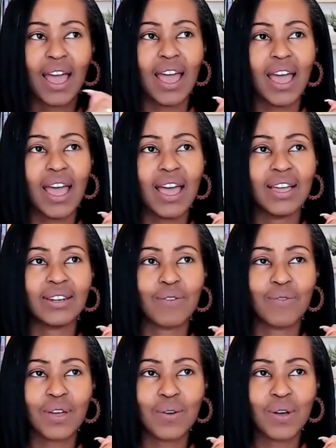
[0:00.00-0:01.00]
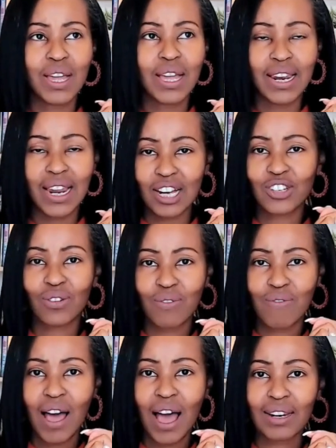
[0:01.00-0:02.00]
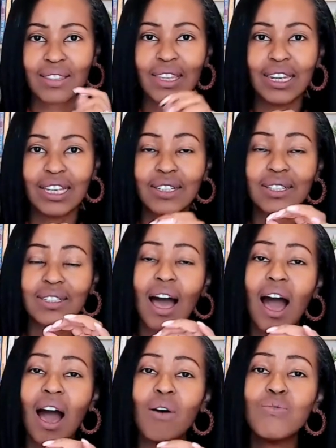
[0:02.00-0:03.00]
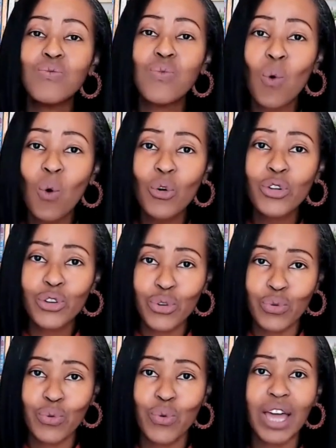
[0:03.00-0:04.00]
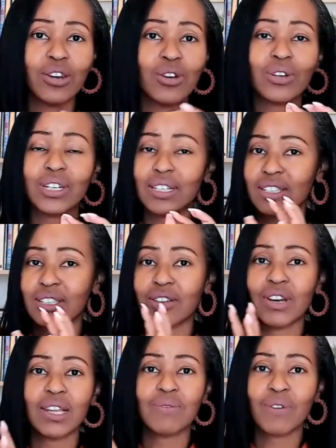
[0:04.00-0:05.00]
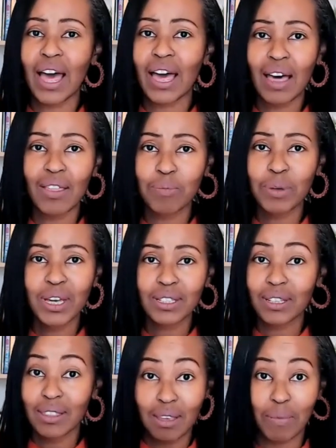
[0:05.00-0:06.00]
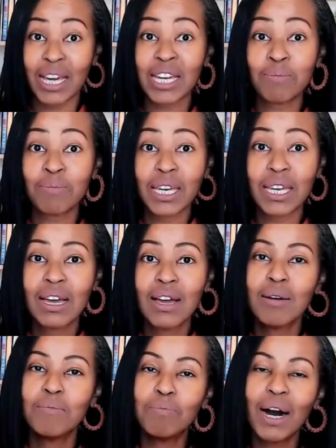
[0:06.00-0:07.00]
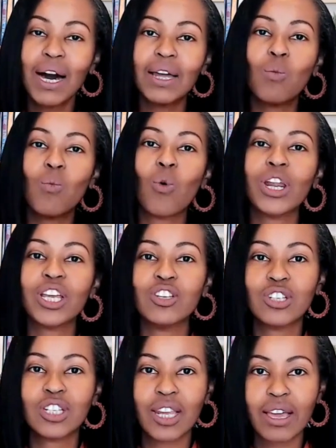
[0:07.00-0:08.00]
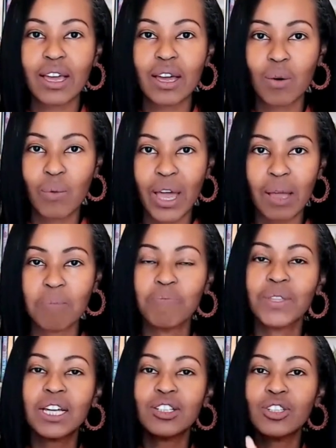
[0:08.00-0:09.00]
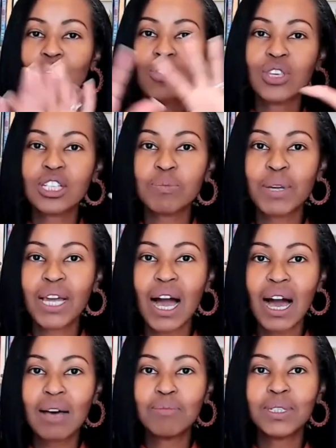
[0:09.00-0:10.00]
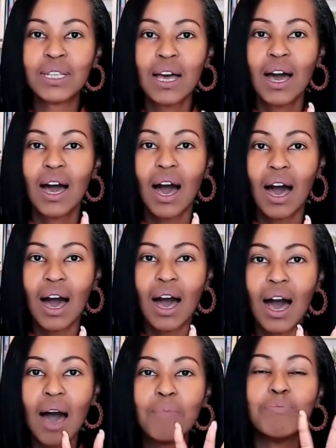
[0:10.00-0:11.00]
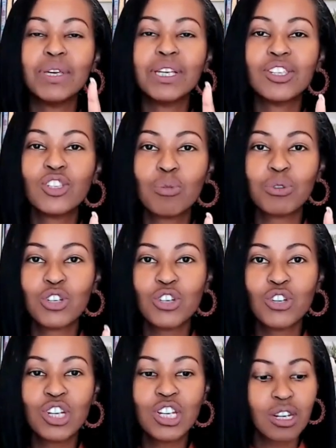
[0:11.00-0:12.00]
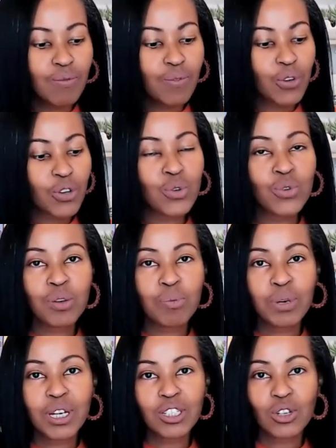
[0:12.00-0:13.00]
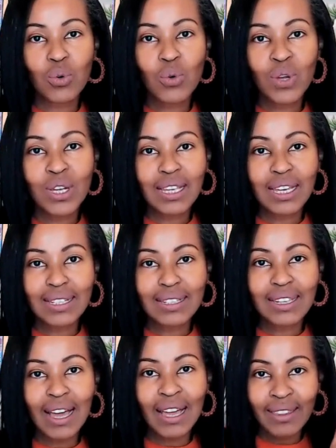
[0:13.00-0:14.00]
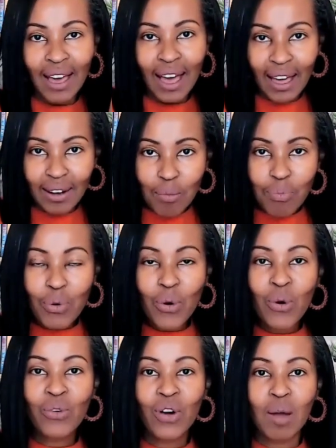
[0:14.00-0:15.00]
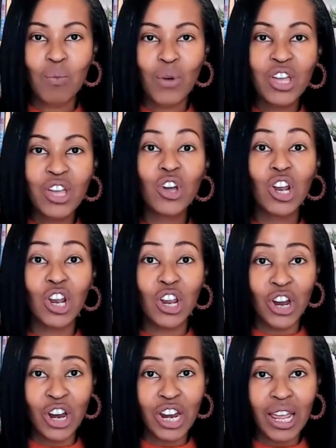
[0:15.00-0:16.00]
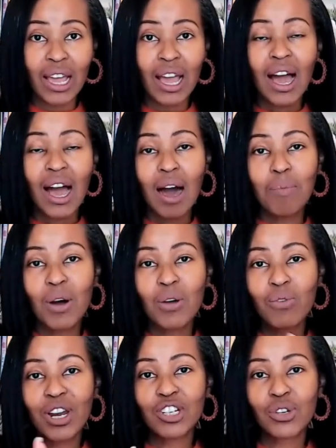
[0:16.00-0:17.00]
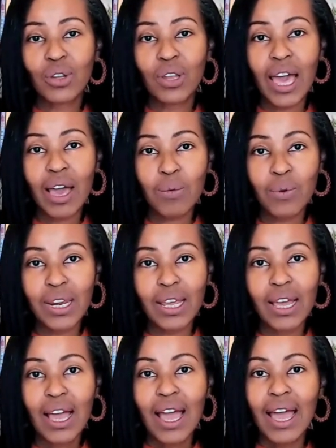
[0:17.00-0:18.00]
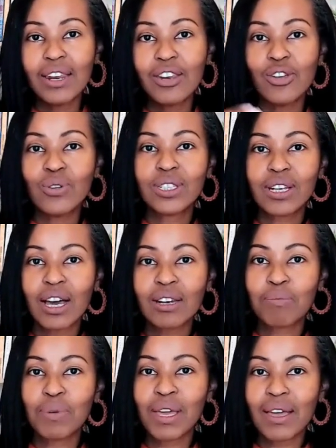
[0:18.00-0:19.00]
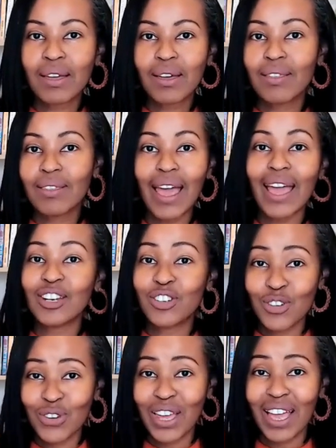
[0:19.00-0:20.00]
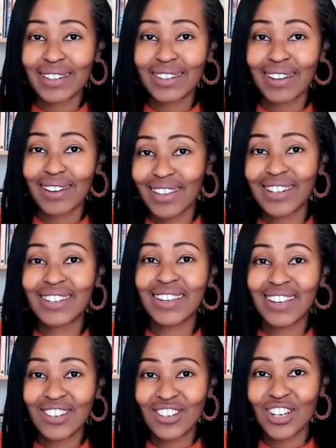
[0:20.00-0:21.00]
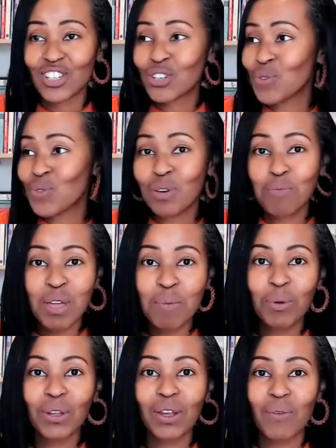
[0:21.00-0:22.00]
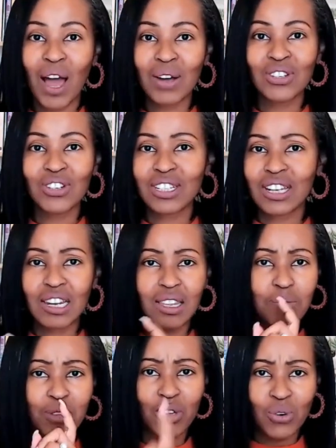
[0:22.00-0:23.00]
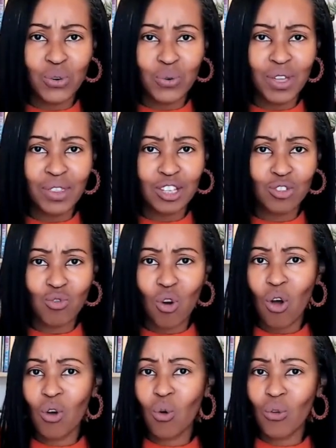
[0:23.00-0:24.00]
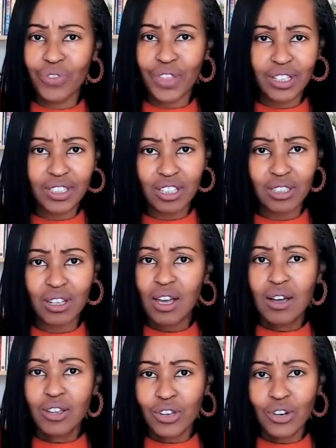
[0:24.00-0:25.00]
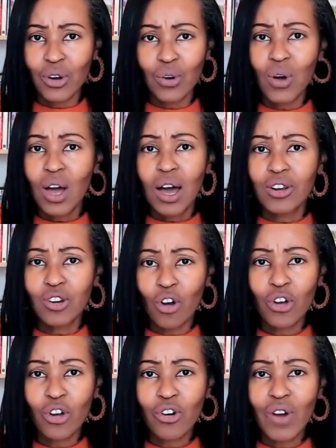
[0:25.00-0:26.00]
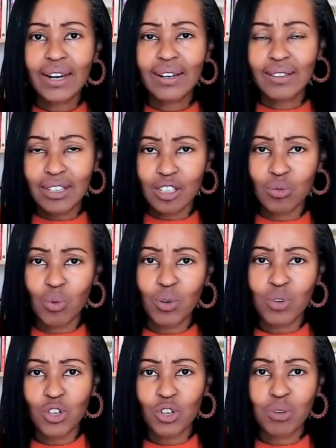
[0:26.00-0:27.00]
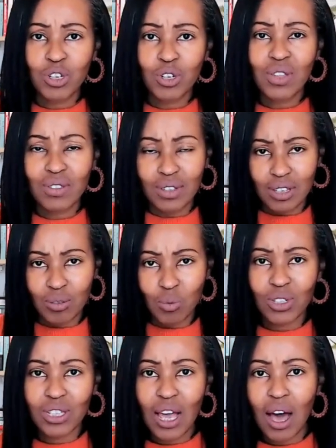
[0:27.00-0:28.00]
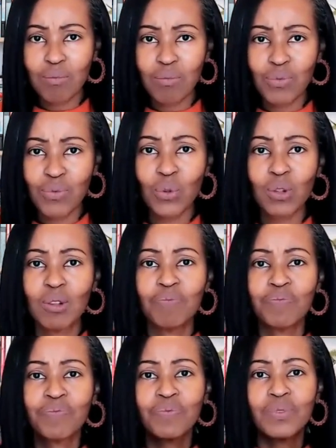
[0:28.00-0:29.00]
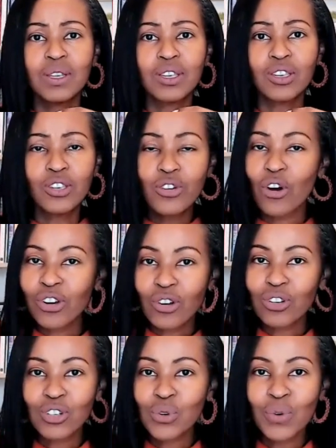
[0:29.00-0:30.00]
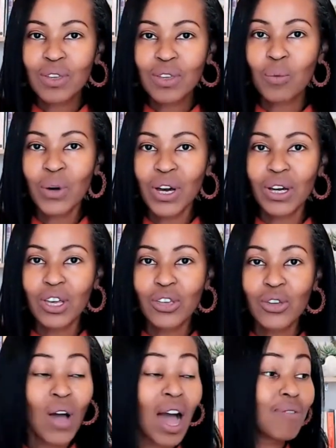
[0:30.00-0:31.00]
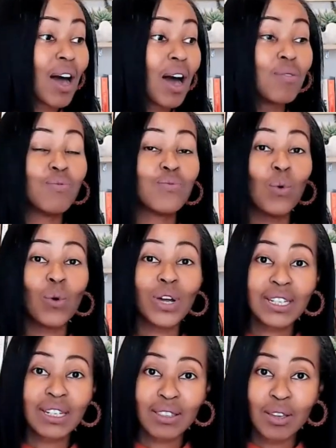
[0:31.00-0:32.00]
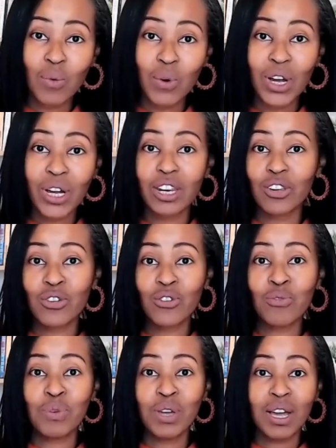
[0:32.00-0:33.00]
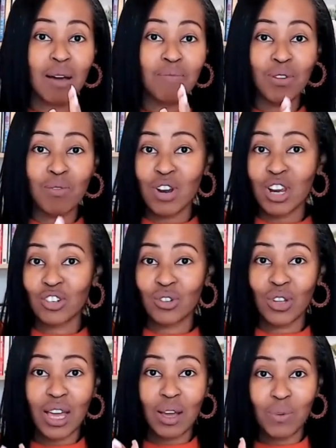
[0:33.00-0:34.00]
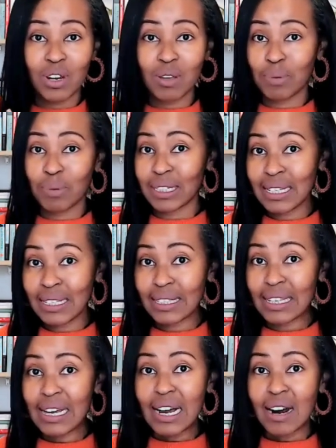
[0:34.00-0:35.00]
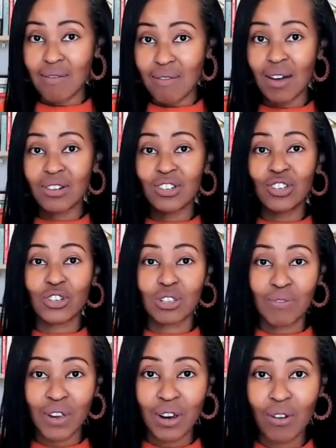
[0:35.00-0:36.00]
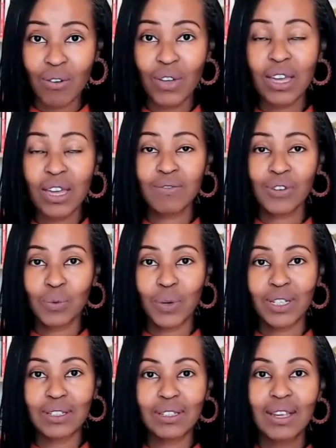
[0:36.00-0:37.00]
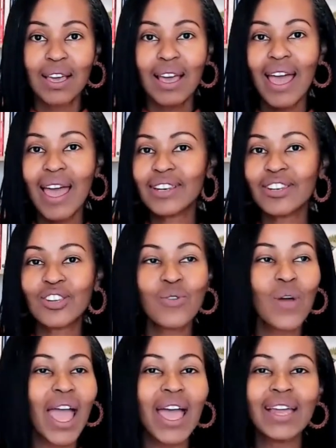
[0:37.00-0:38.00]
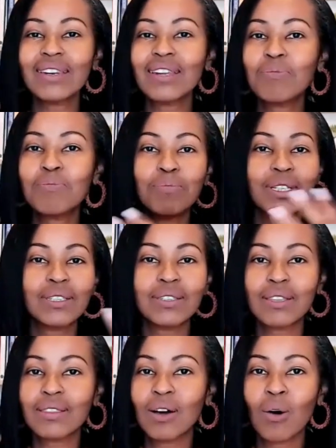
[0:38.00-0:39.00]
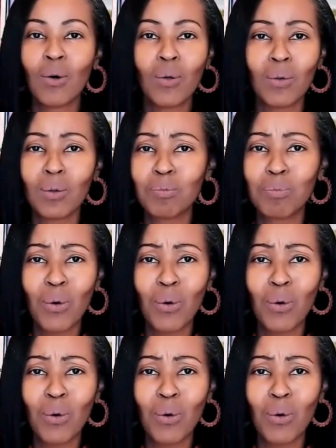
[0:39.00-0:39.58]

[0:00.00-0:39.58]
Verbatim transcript: And in actual fact, the lessons are for you and not necessarily for that other person. They might be, but what are you taking away? And so this becomes uh, a missed opportunity for you, the person who is inside that program where you're learning about racial equity and you start being the educator the teacher to the people around you and tell them you're doing this wrong or this is you know not correct this is what we should be doing this is what's harmful you're not doing the work. You have avoided the work and you've become the racial equity police around your sphere of influence. And you end up missing the whole